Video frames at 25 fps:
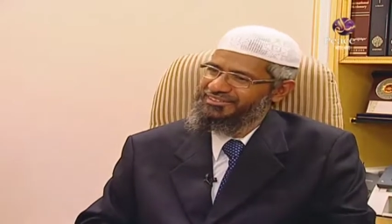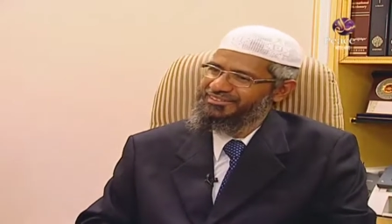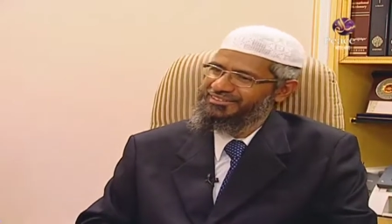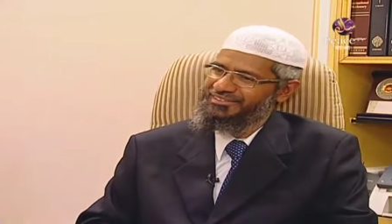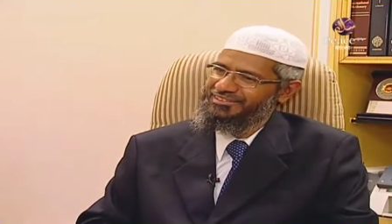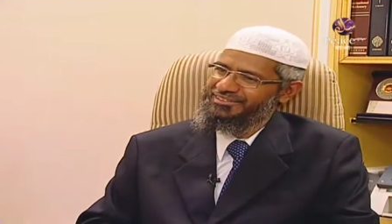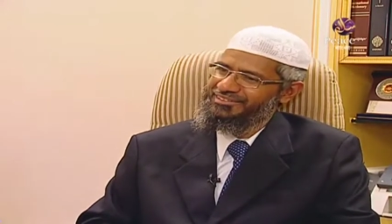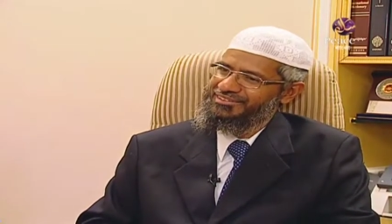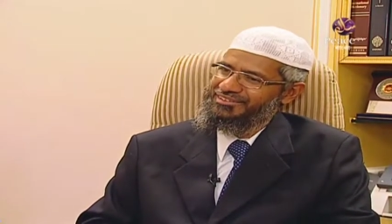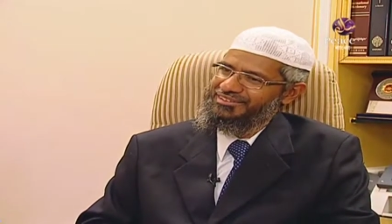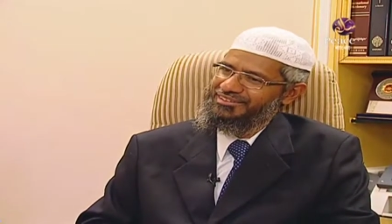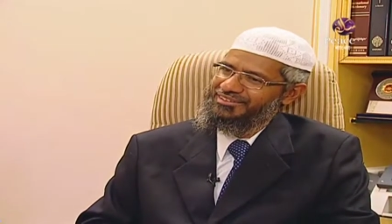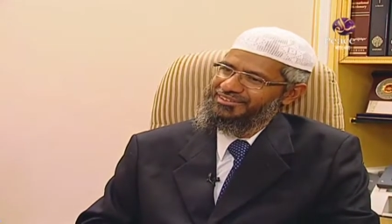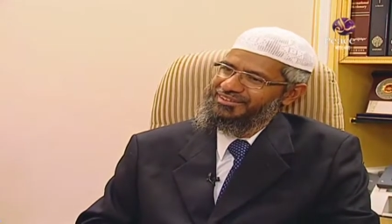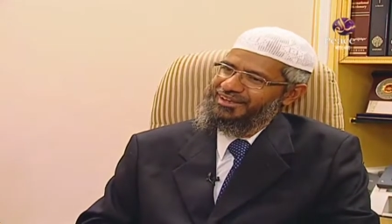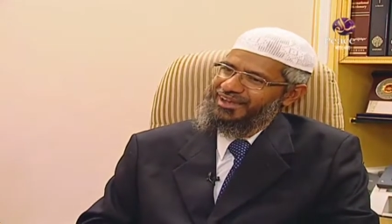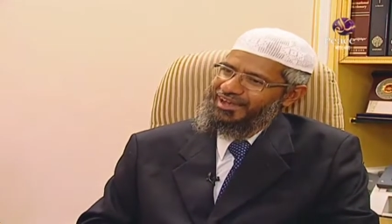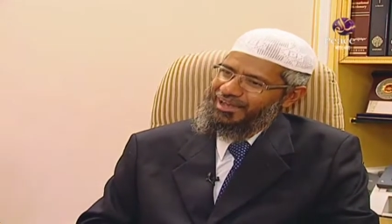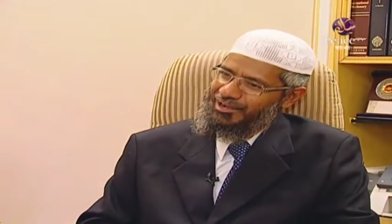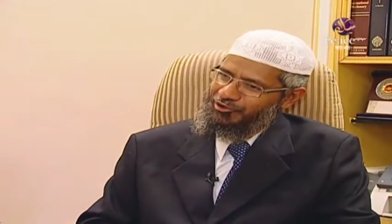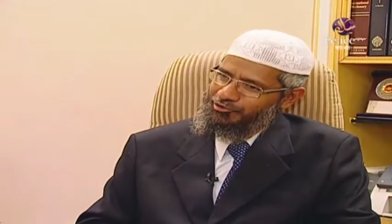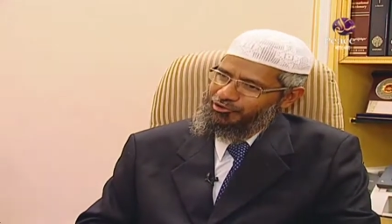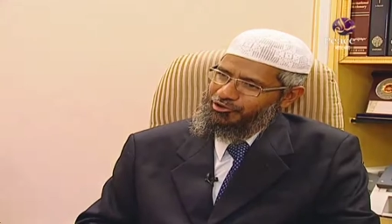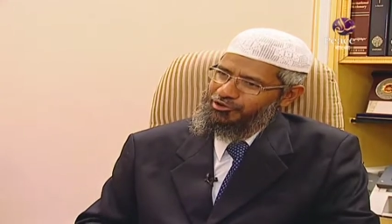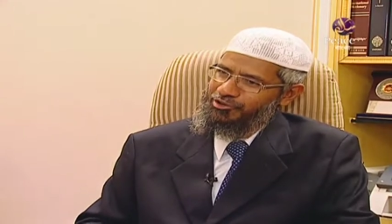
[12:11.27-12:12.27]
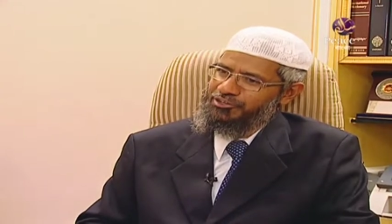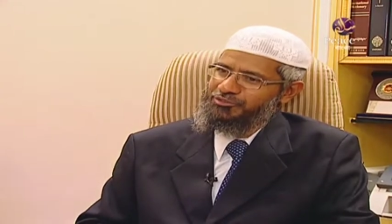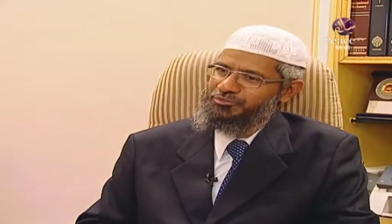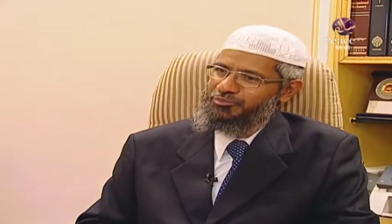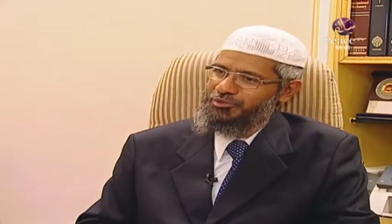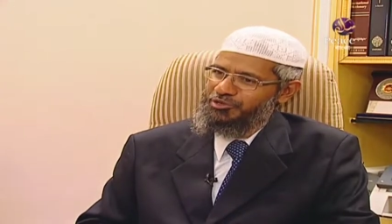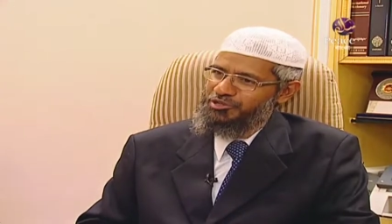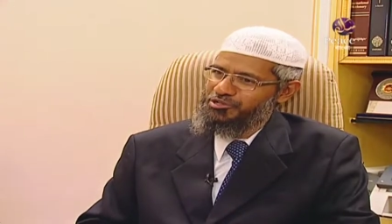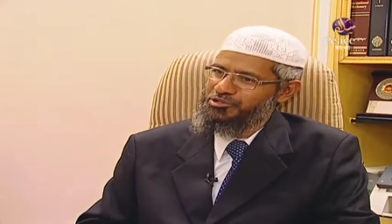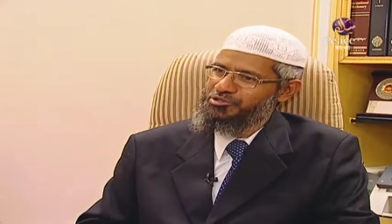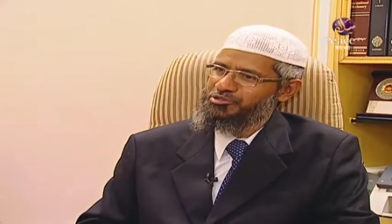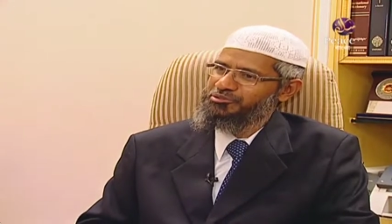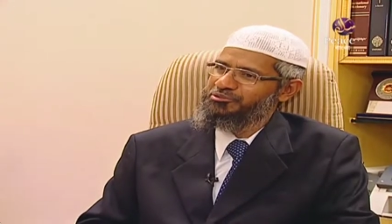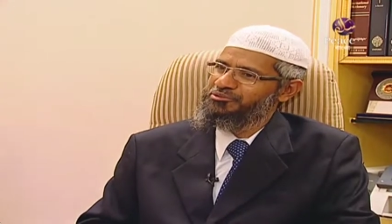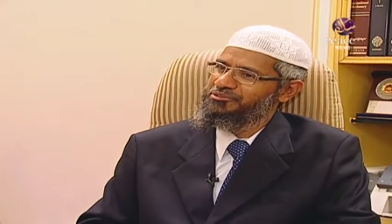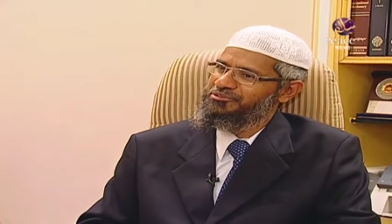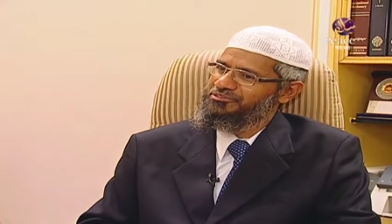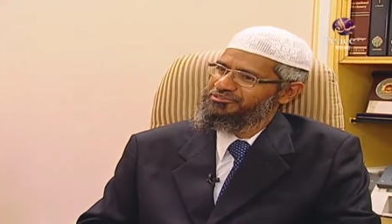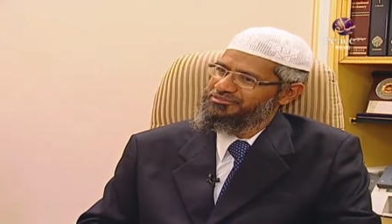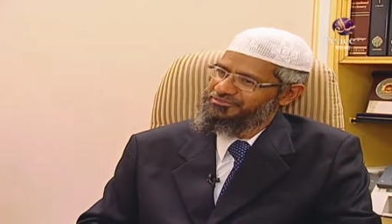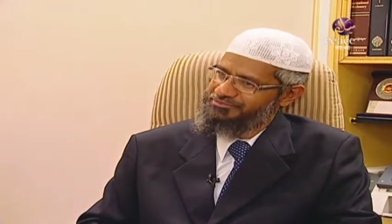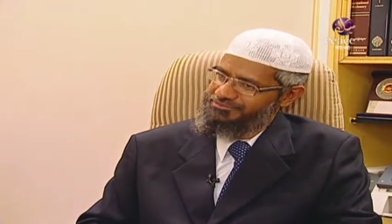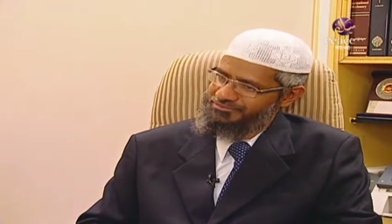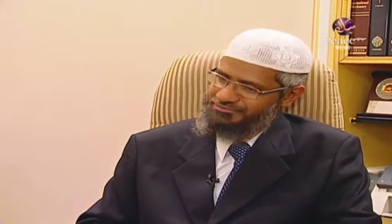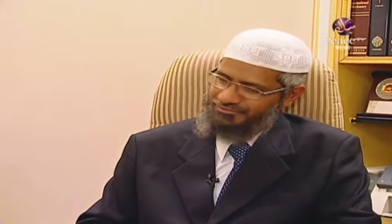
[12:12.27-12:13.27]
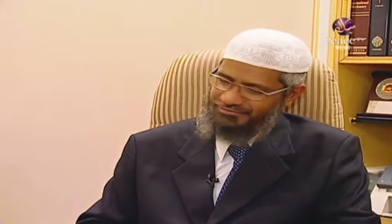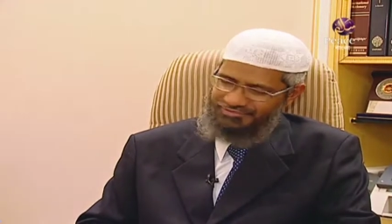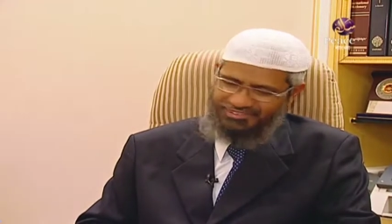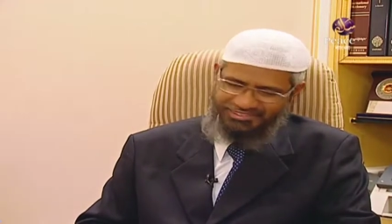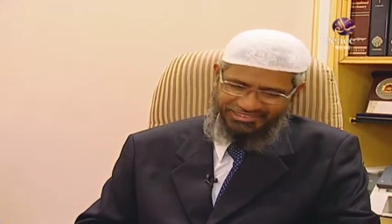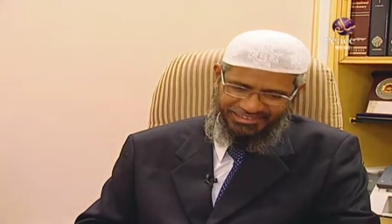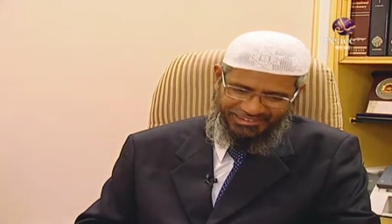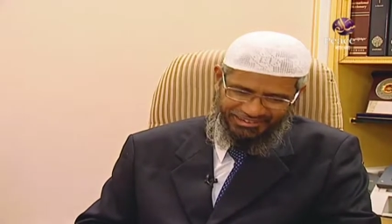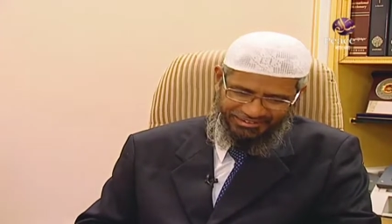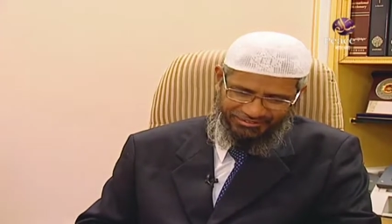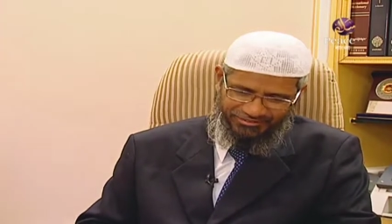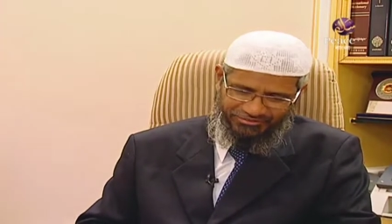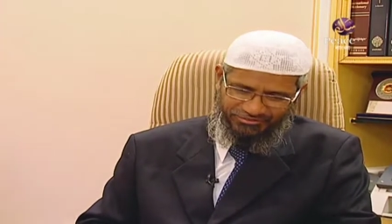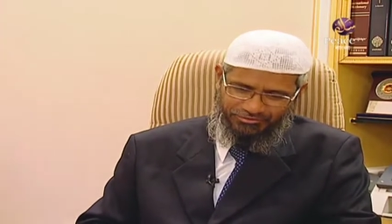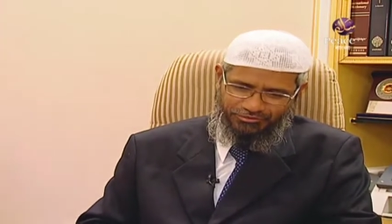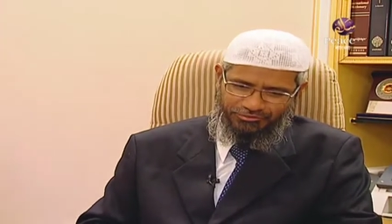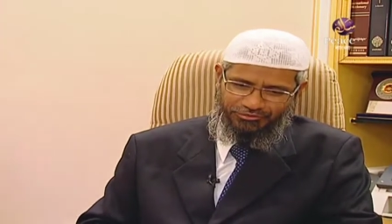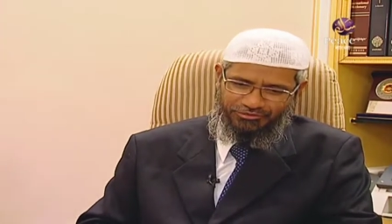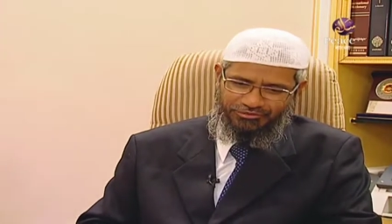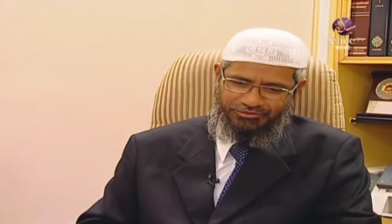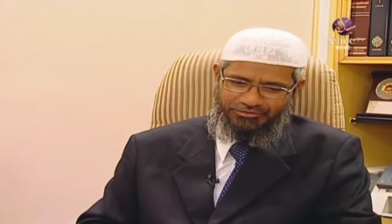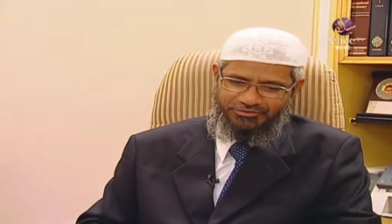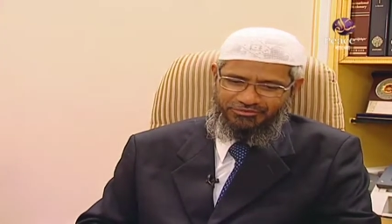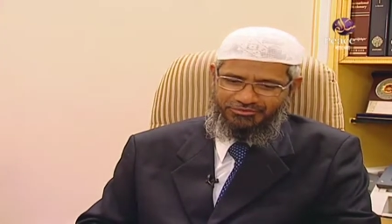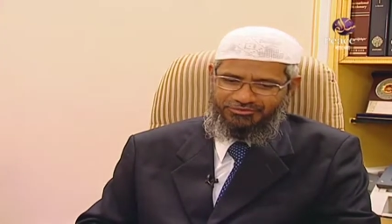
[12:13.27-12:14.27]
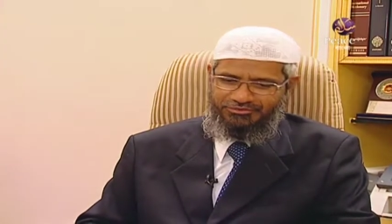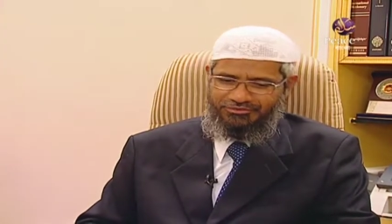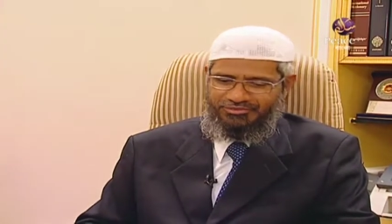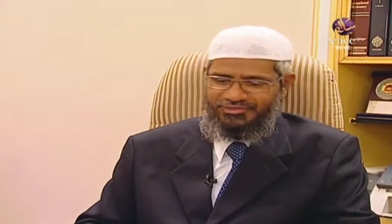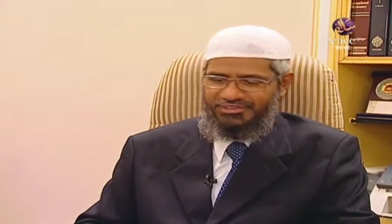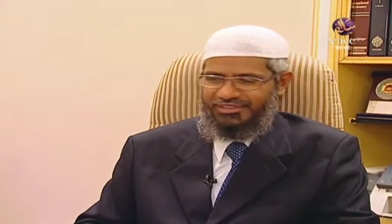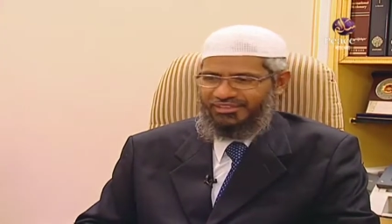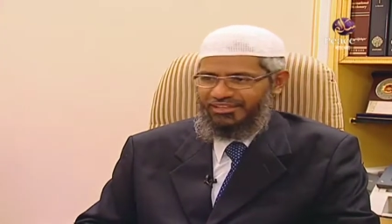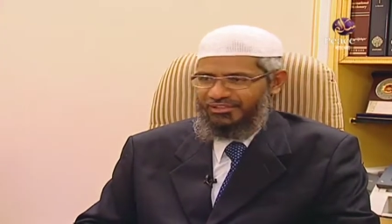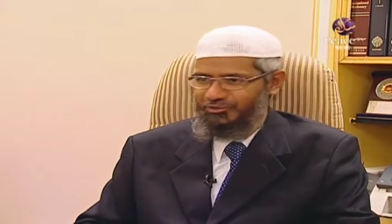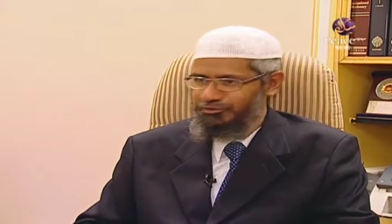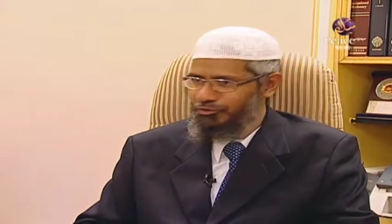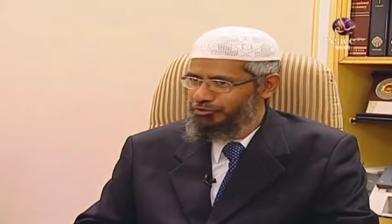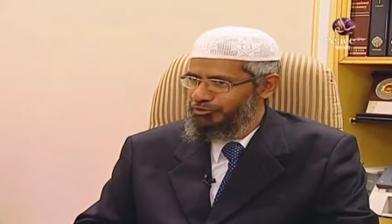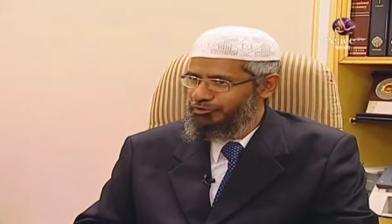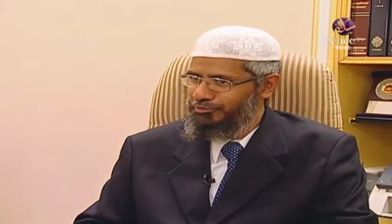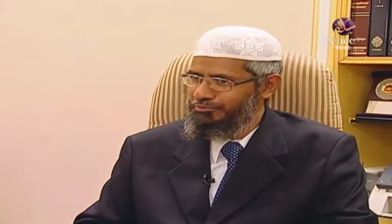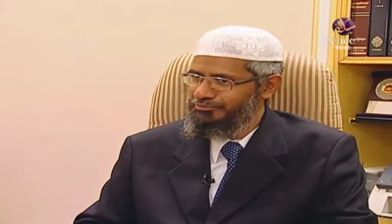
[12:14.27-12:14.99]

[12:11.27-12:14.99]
Right arguing on small issues, whether at school, whether at